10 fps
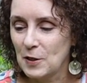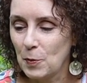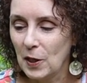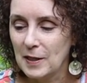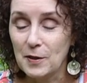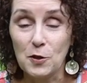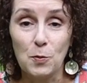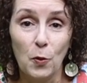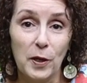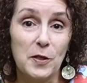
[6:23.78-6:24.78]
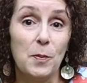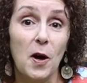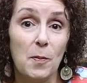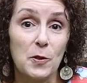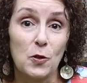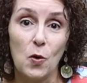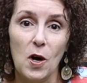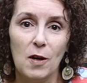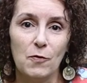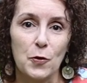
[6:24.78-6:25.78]
place this morning to pop a
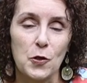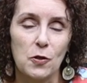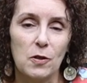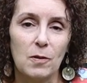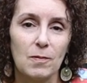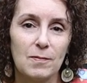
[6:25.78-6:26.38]
squat for sure.